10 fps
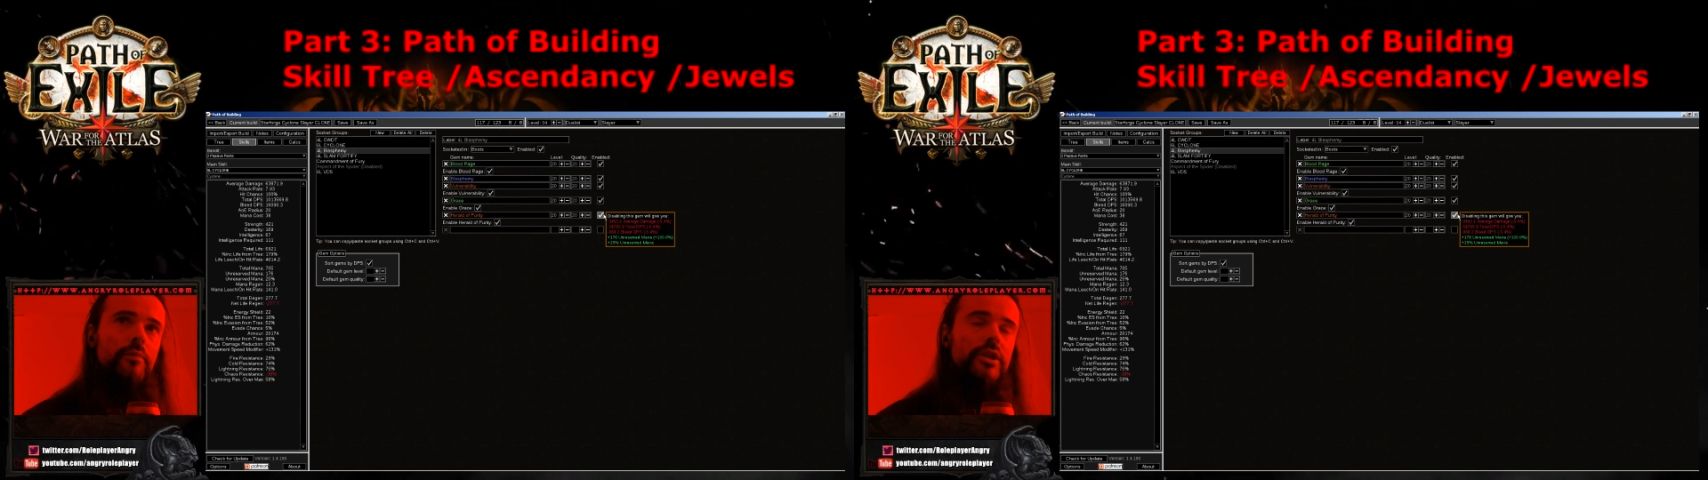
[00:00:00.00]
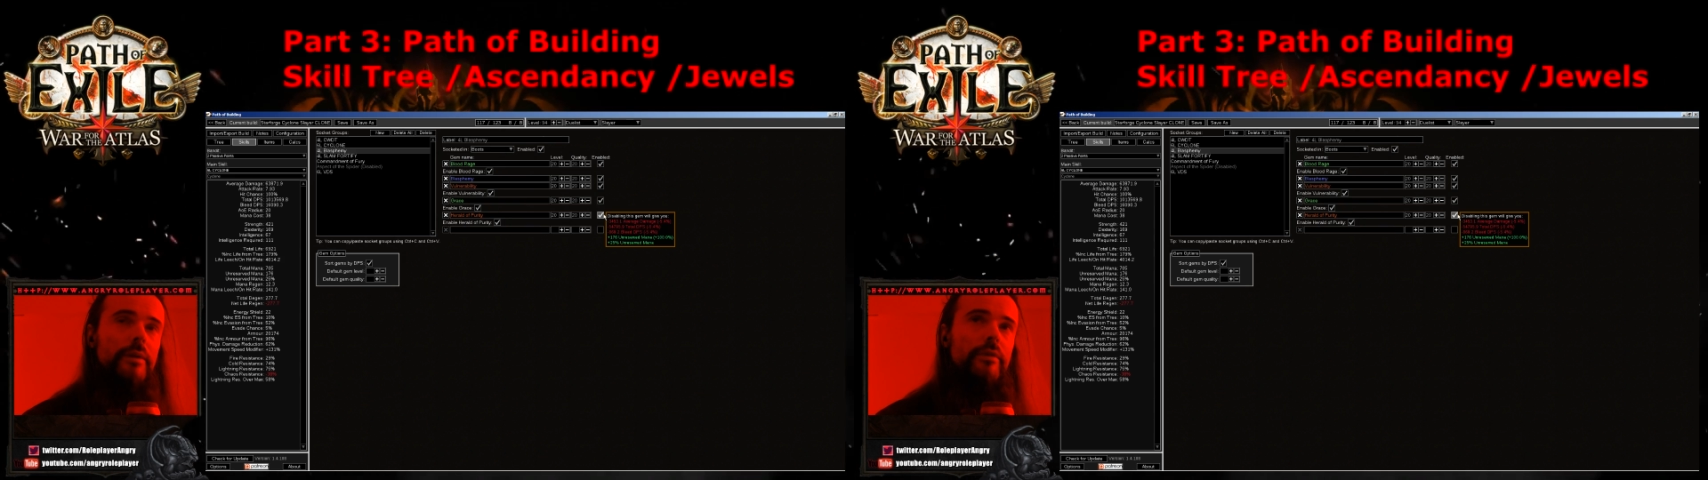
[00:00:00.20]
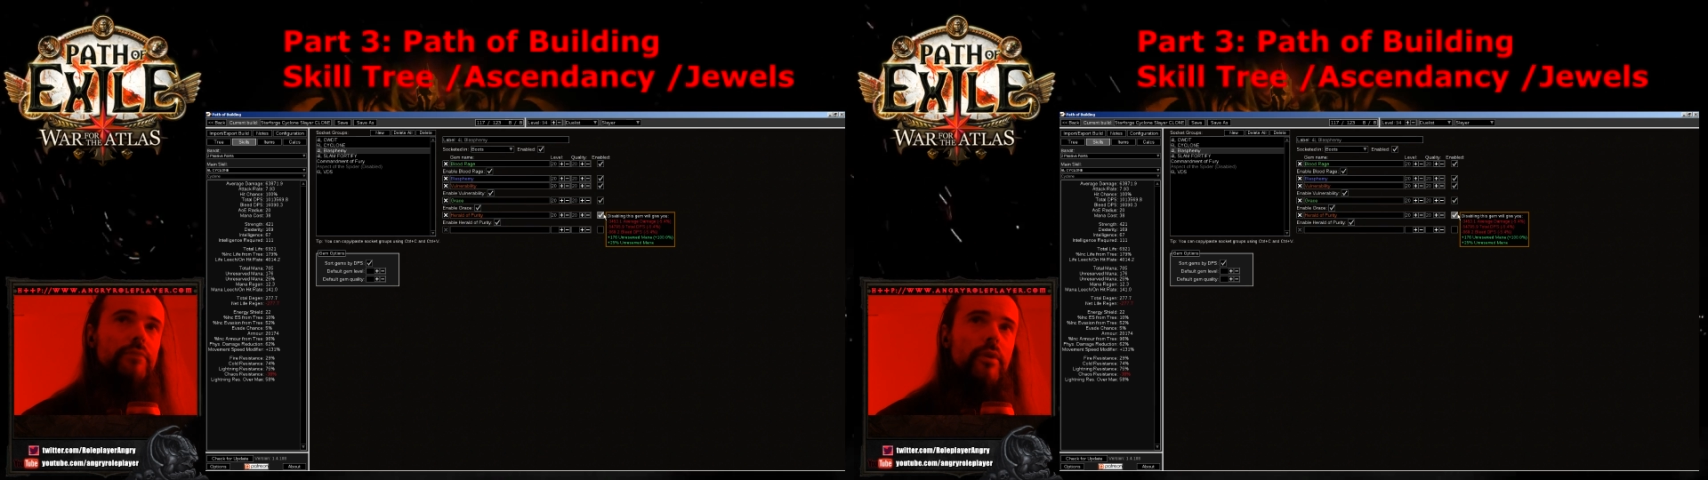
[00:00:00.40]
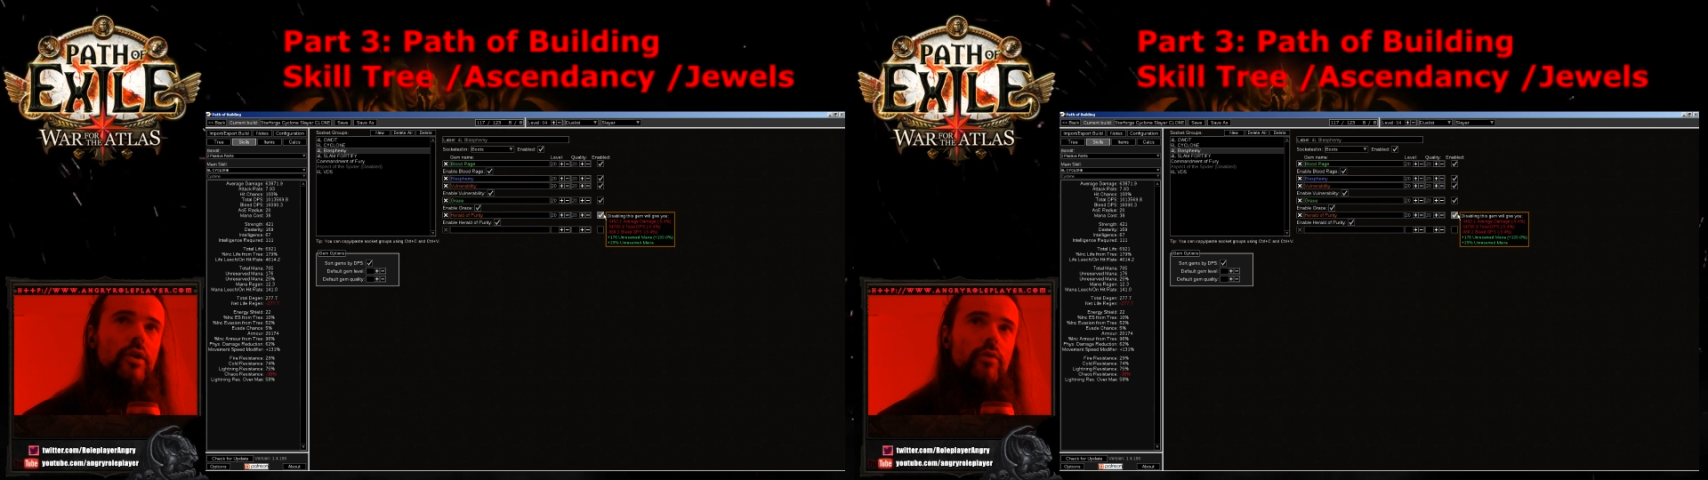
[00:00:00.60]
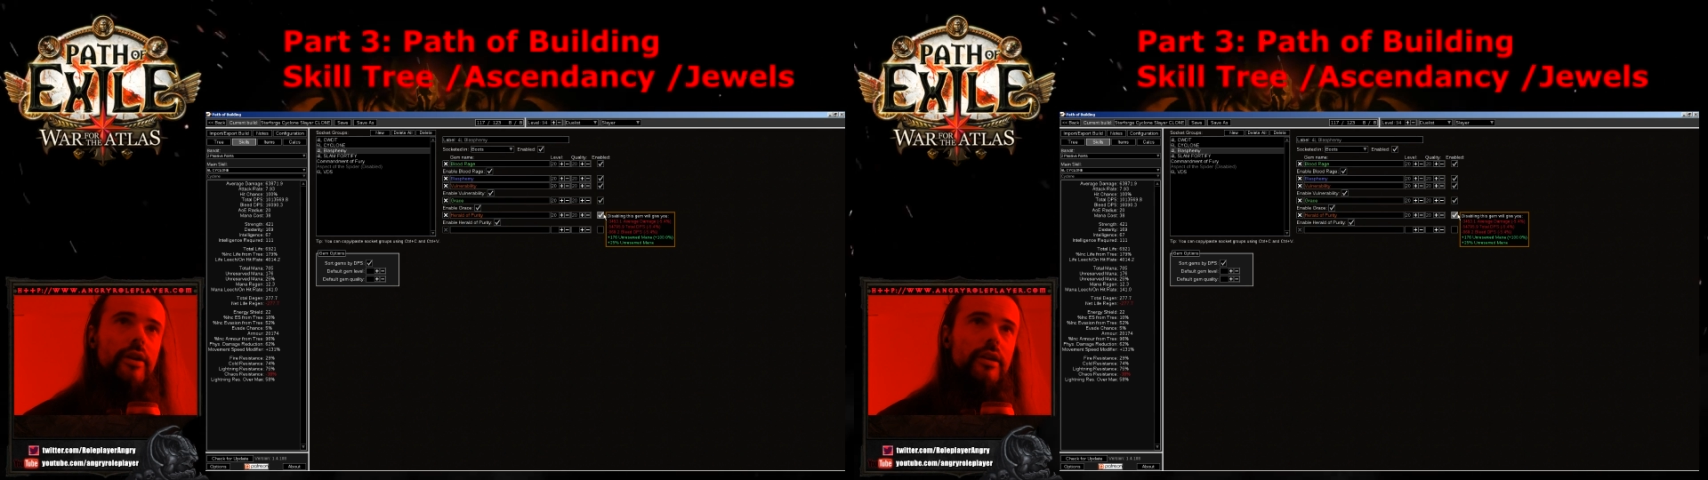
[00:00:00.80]
more damage
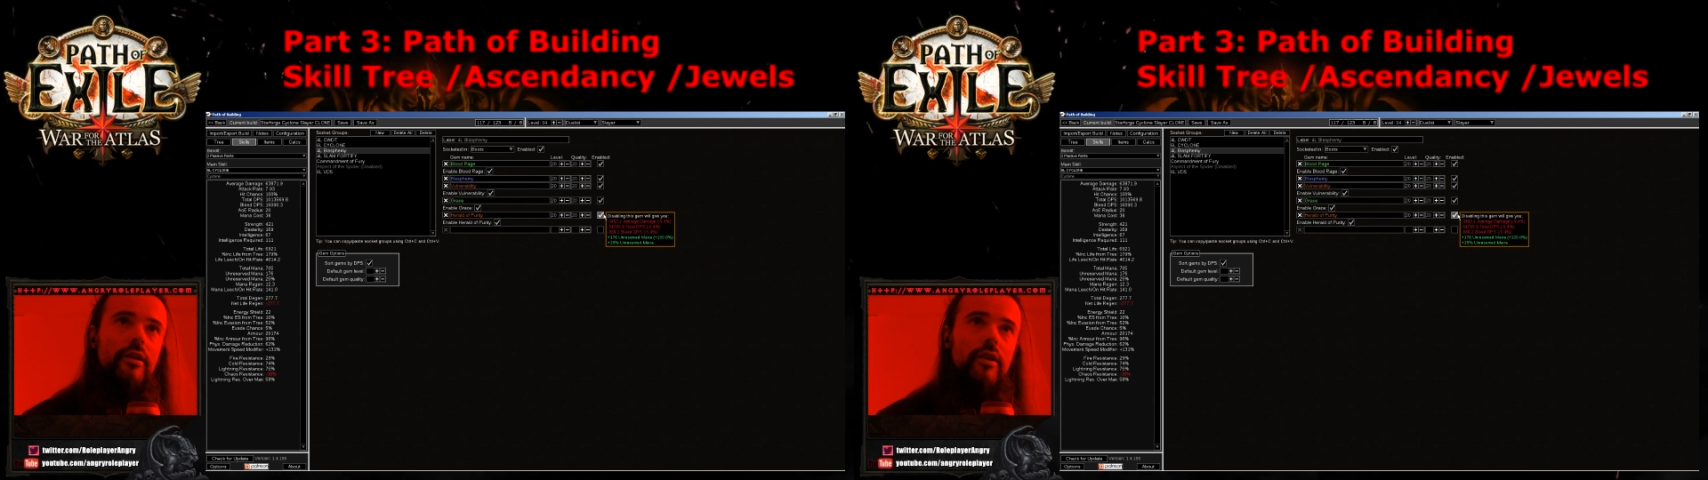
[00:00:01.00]
by running